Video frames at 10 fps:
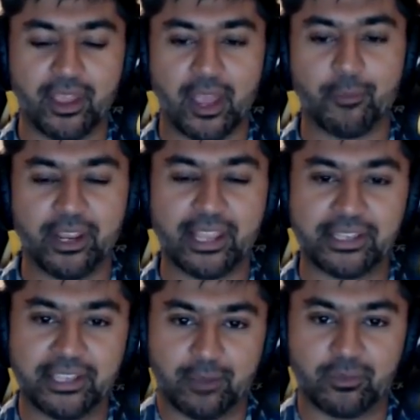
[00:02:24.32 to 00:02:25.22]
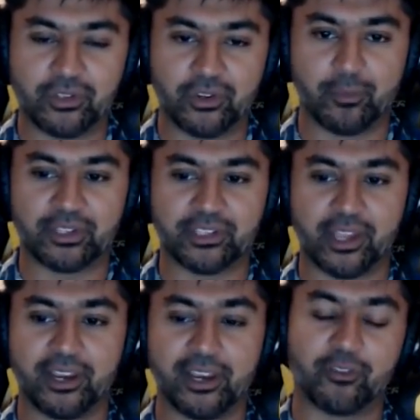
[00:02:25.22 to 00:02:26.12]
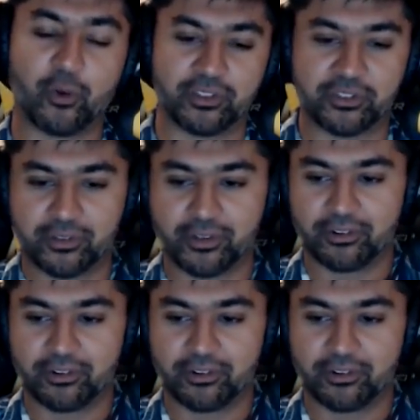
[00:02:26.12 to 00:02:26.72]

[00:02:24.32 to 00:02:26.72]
going to get to him soon. I'm excited. Of course,